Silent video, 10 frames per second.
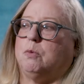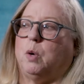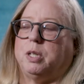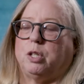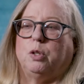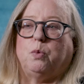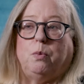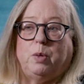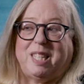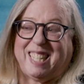what turns
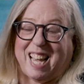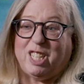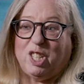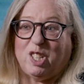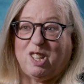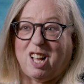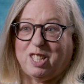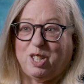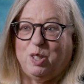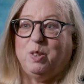what with sketches a
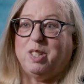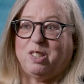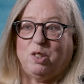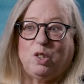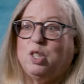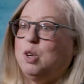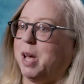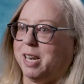lot too that there's just no